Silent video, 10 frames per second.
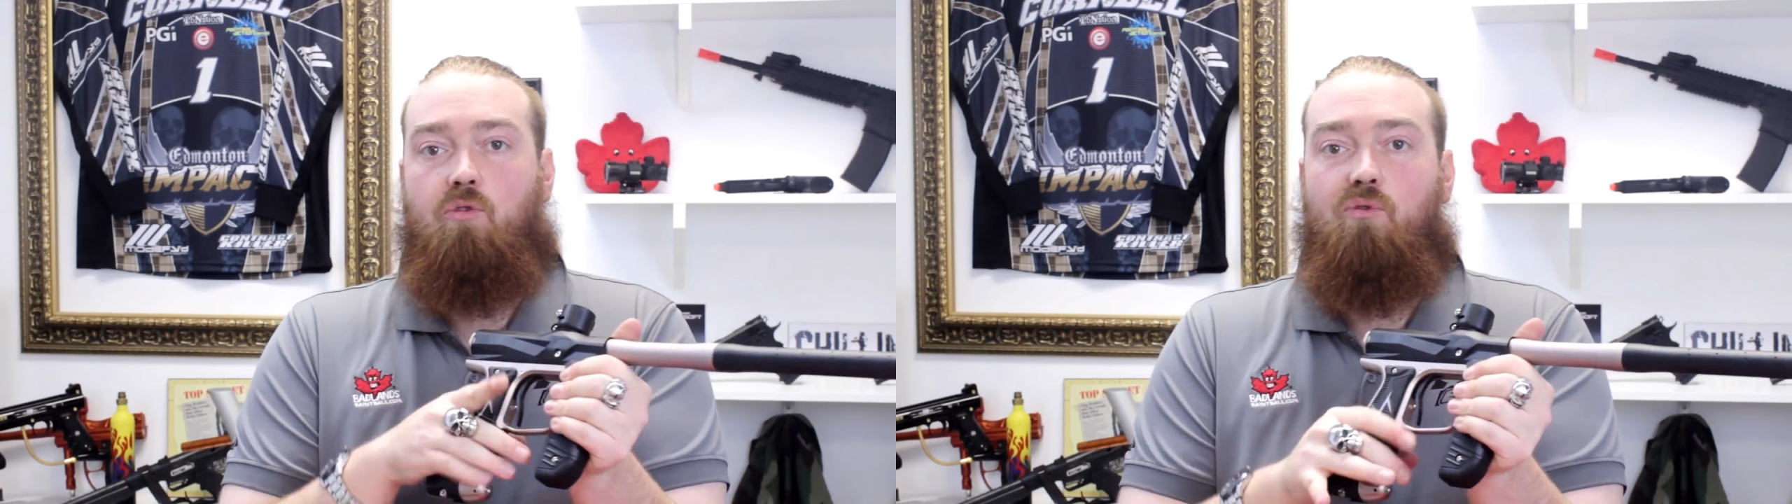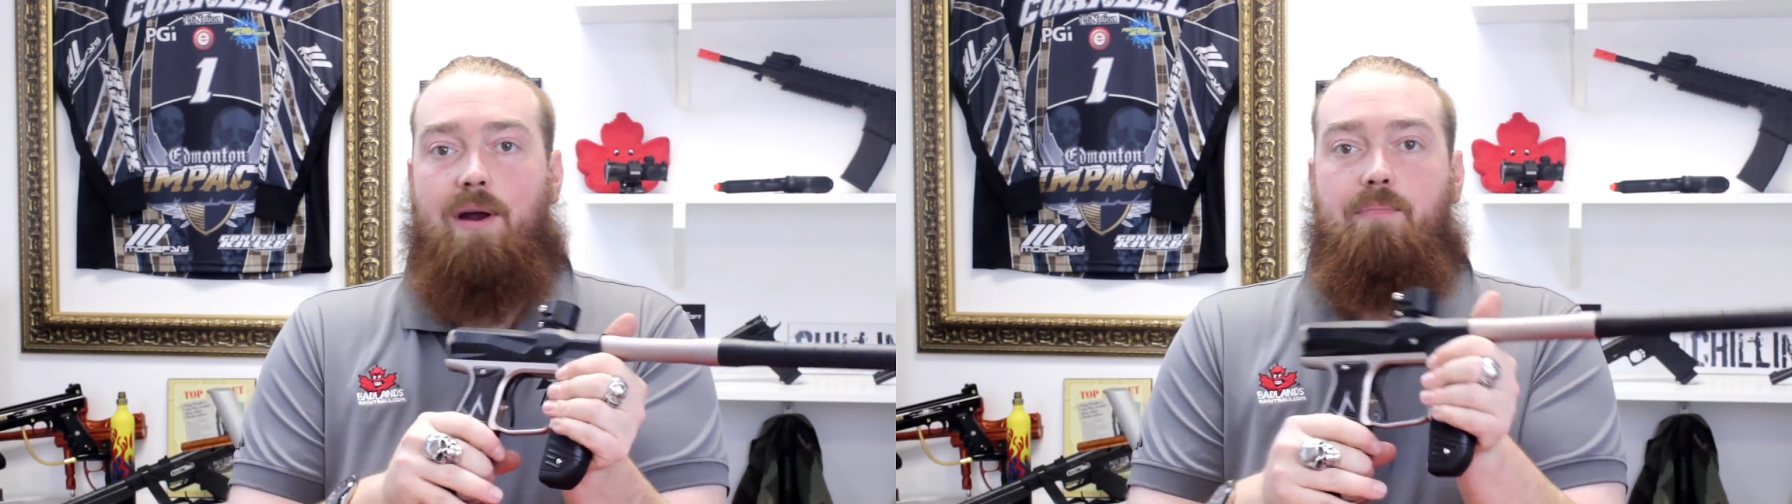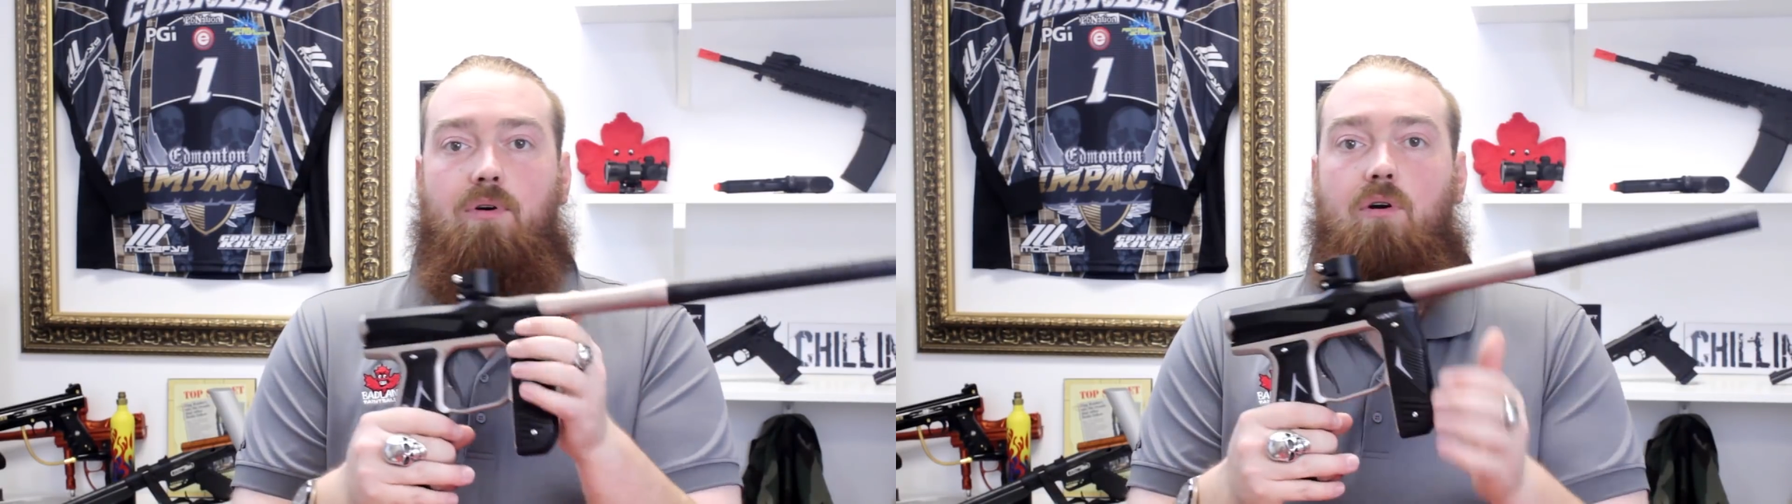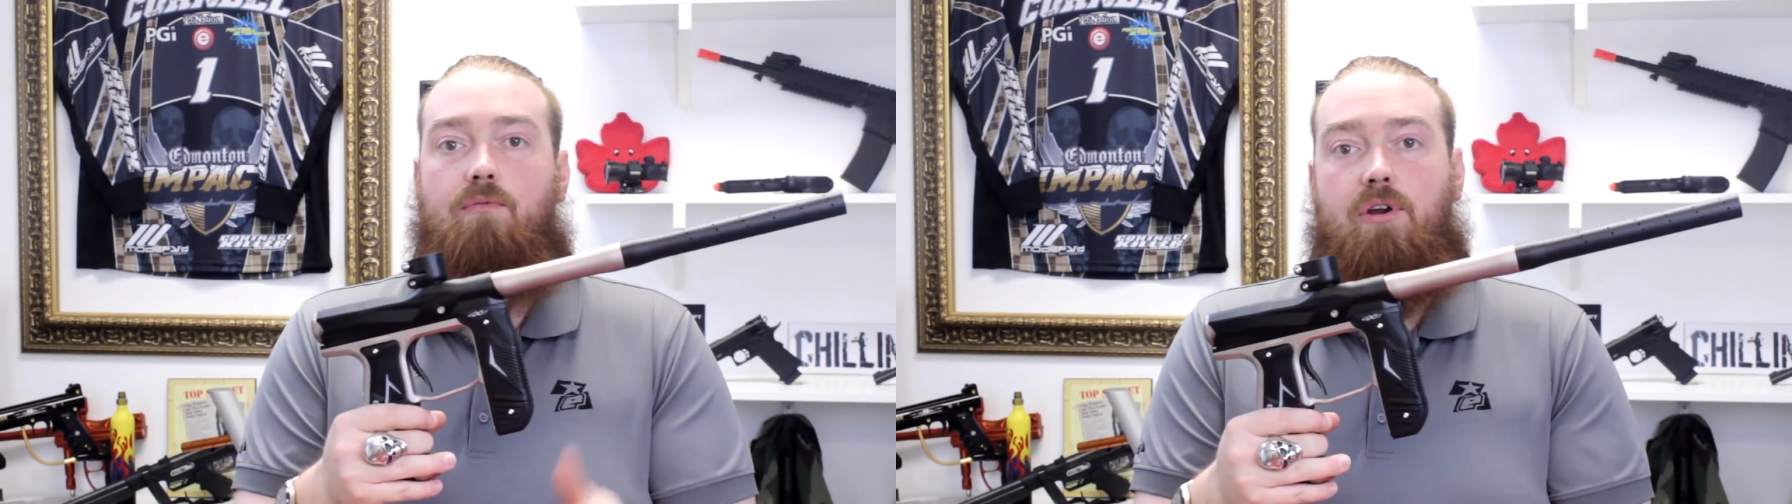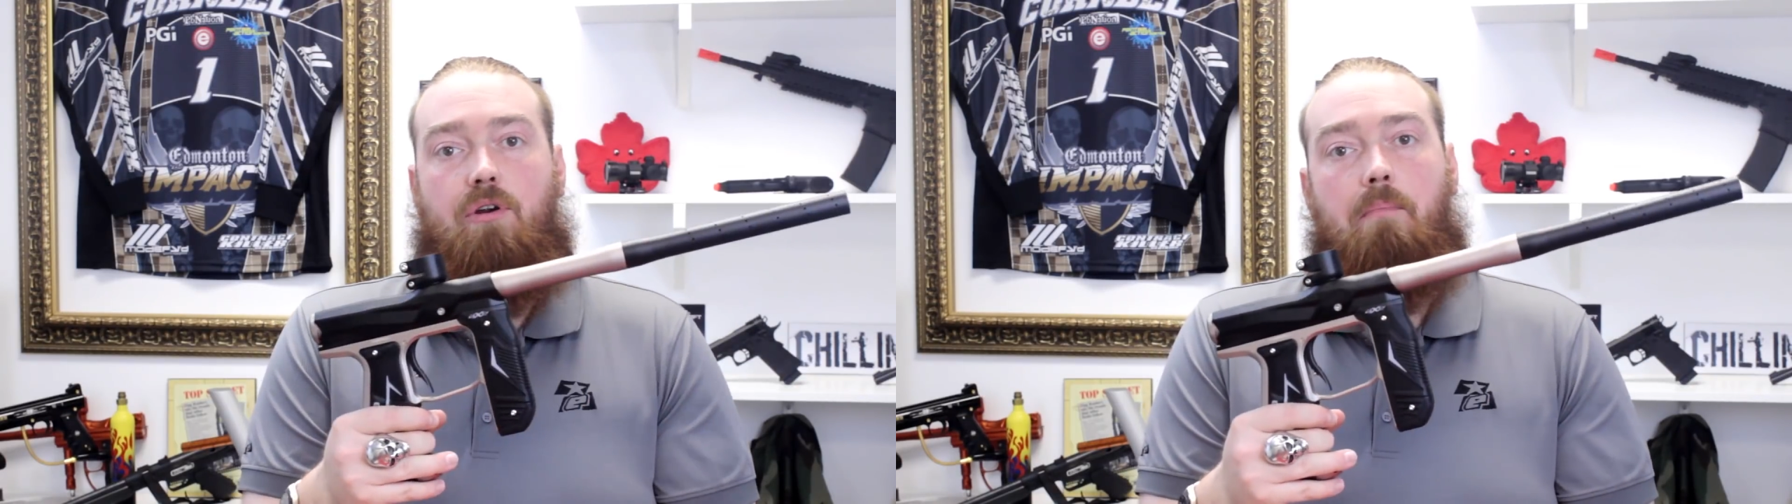grip
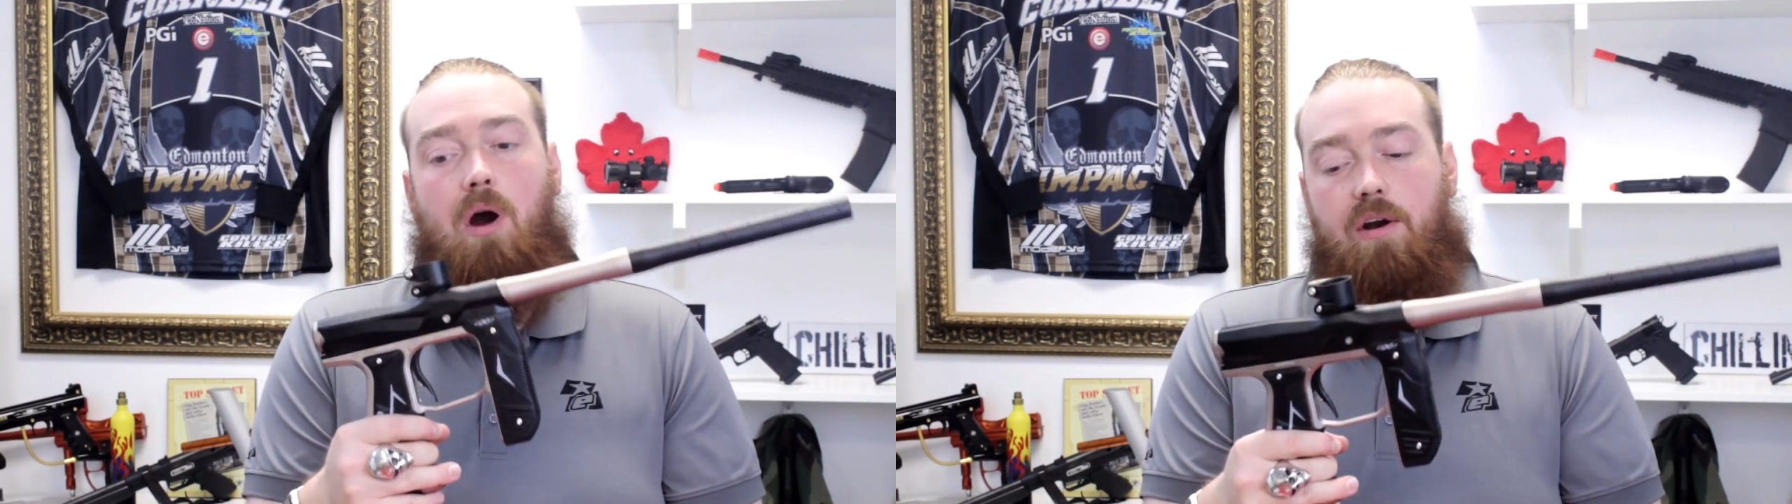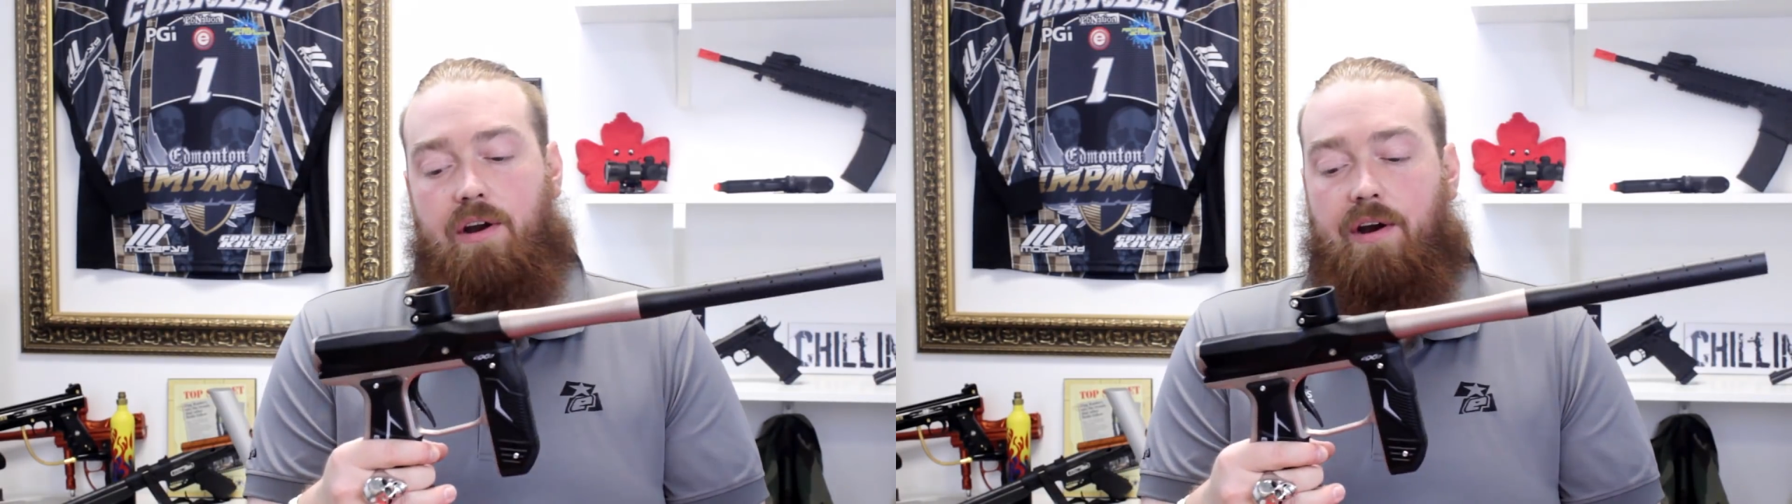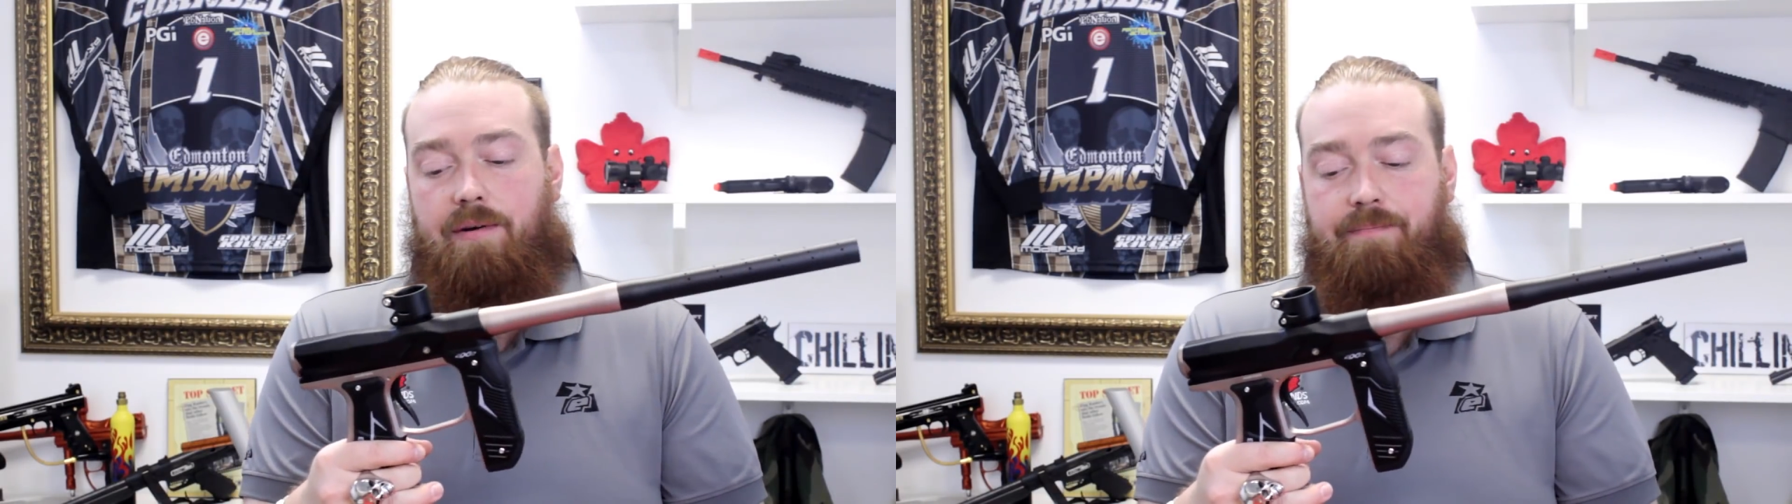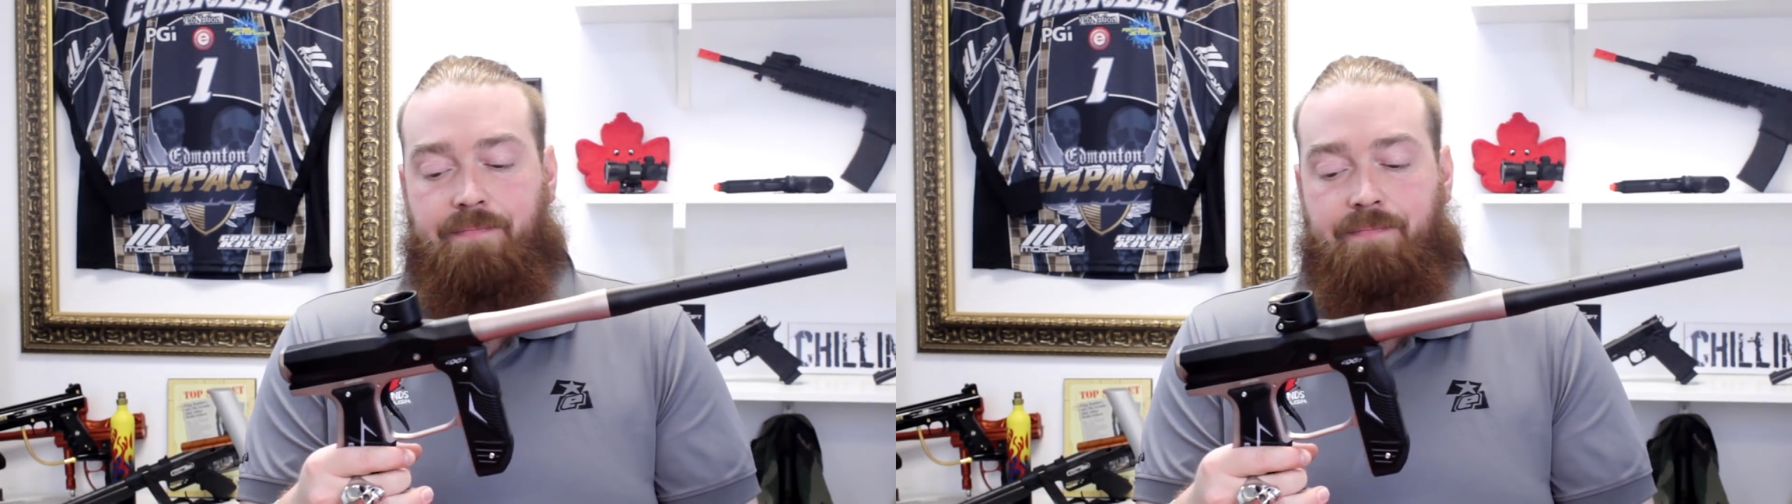over your marker.